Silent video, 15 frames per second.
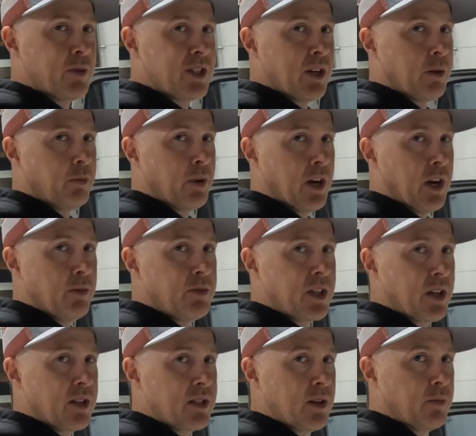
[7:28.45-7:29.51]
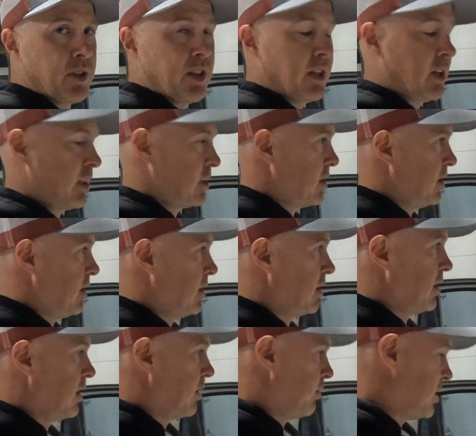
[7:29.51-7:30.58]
Amazon Prime's got something that uh, can